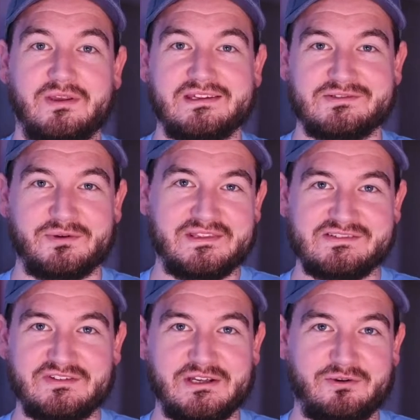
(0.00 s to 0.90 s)
Okay, so in
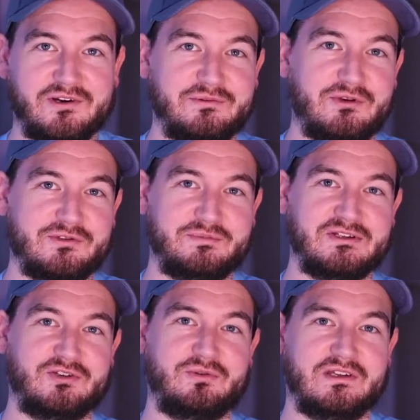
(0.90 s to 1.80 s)
this video I'm going to be
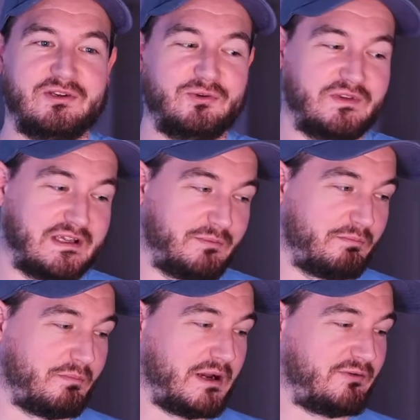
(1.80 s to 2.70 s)
showing you the
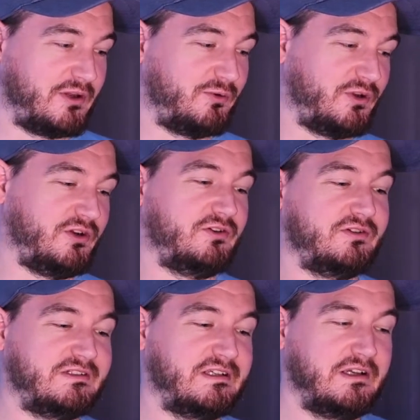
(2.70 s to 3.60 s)
Mario
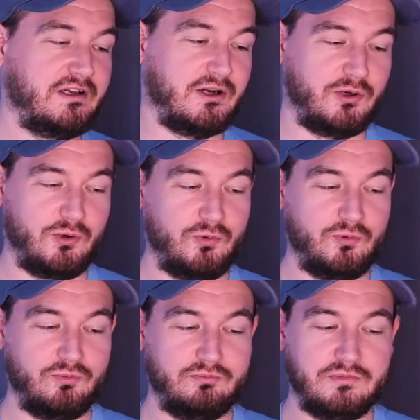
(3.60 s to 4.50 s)
Kart
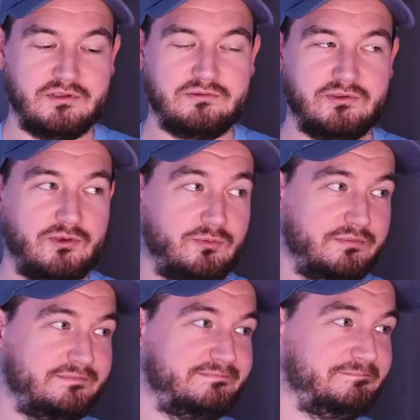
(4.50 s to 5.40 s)
Home... Nope.
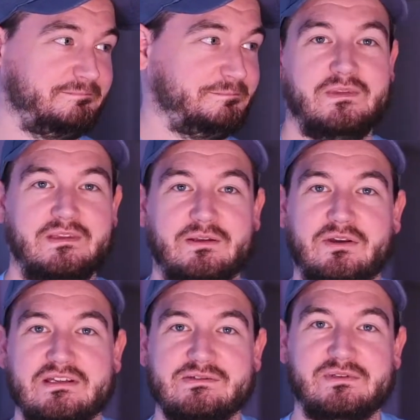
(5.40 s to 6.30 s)

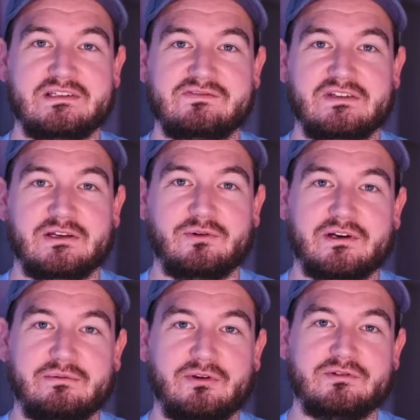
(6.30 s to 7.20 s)
Okay, so in this video
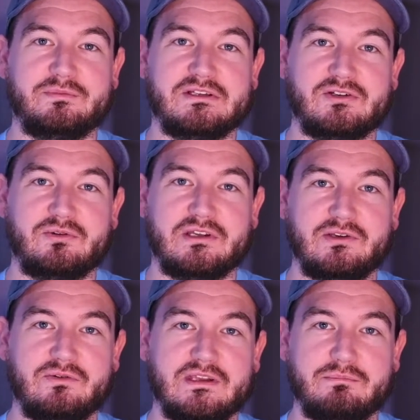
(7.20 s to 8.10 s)
I'm going to be showing
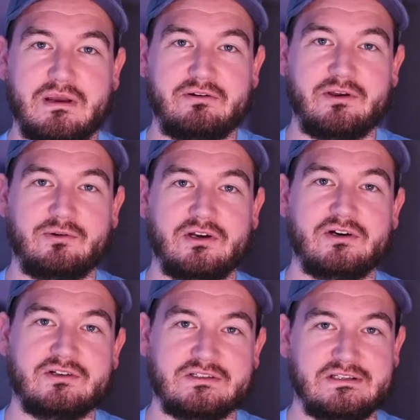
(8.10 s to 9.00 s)
you the Mario
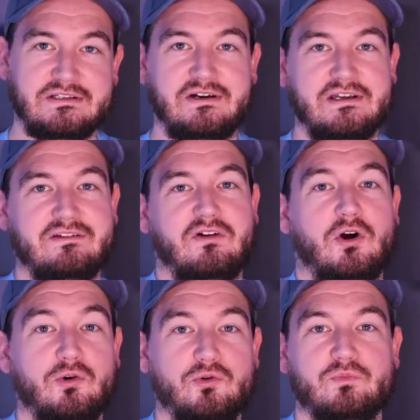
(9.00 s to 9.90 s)
Kart Live
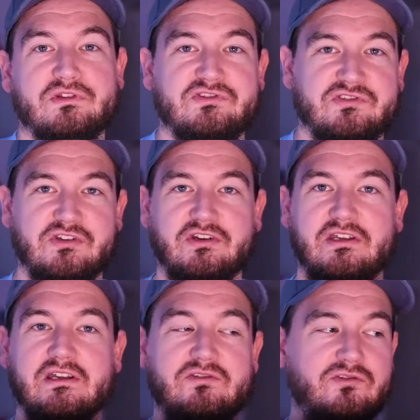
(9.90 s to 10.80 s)
Home
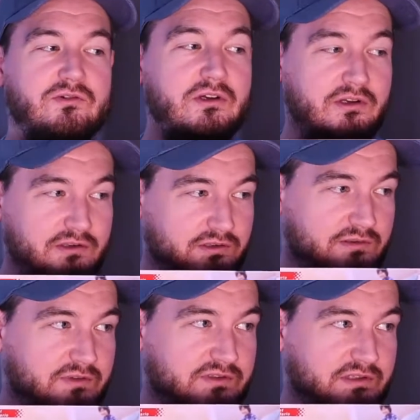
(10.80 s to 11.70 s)
Circuit.
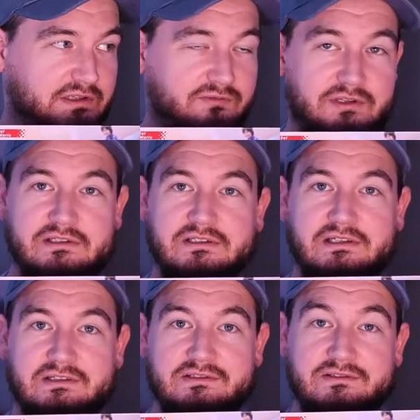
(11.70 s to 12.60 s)
I said that right,
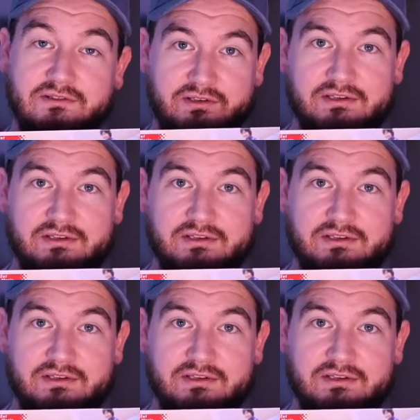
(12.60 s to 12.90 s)
yes.